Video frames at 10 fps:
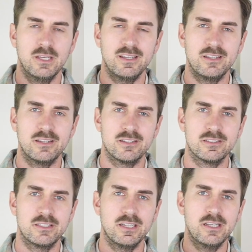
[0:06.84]
Hey,
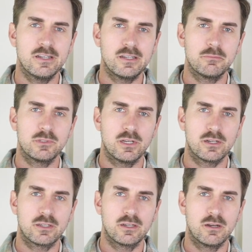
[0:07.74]
today I am
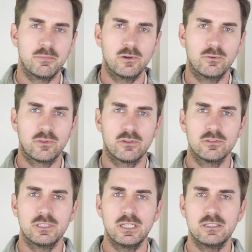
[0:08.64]
talking about
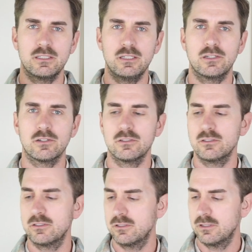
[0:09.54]
Thursday
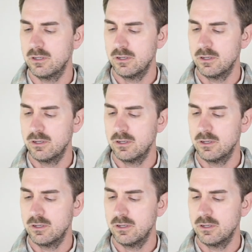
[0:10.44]
sneakers.